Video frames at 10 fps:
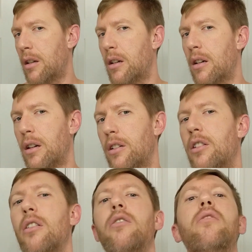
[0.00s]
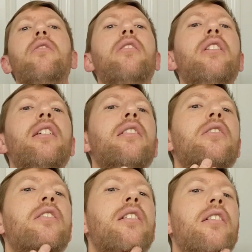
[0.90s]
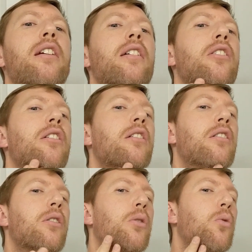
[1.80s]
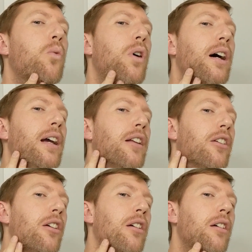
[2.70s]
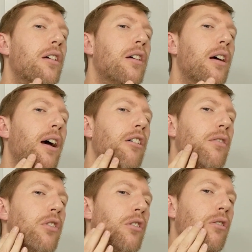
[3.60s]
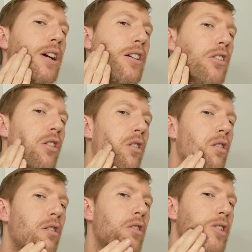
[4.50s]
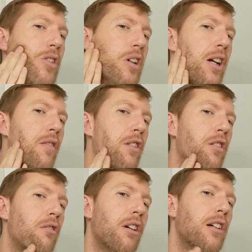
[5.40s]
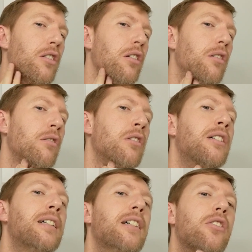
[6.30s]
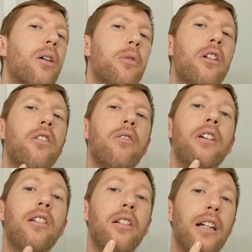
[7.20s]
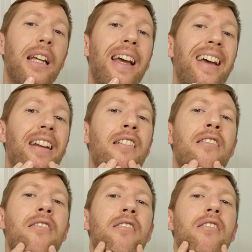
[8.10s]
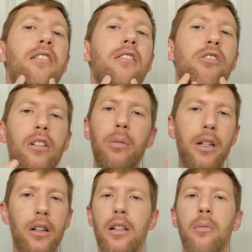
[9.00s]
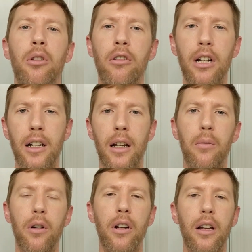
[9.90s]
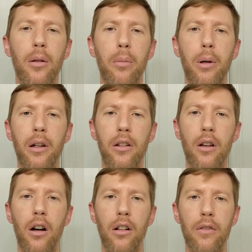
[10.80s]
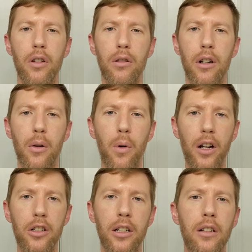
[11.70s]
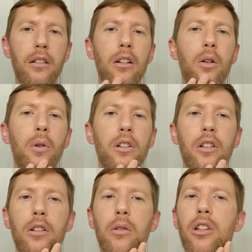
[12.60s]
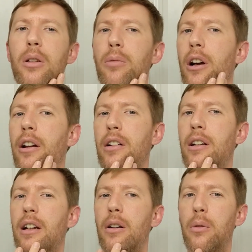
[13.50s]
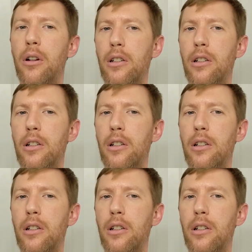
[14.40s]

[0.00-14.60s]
So these didn't get quite out of the gray zone. They're still kind of in the gray zone. So I'm going to do this again just because I'm learning and I want to help all of you that are watching know what to do with this product and how it works.